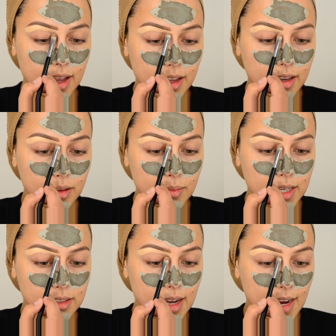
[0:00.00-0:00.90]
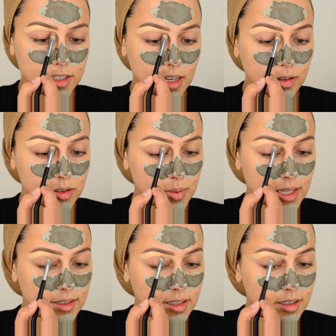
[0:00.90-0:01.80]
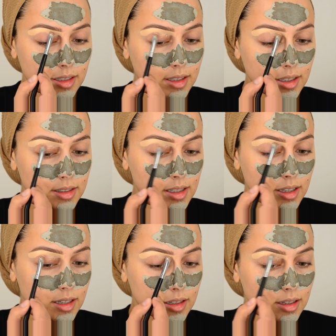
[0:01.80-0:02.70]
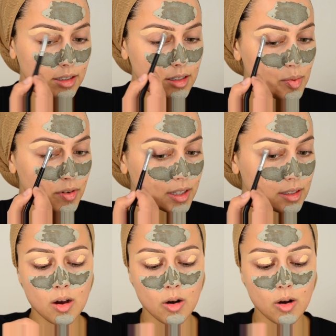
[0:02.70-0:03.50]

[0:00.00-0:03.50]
and it makes the eyeshadows blend easy on top of it.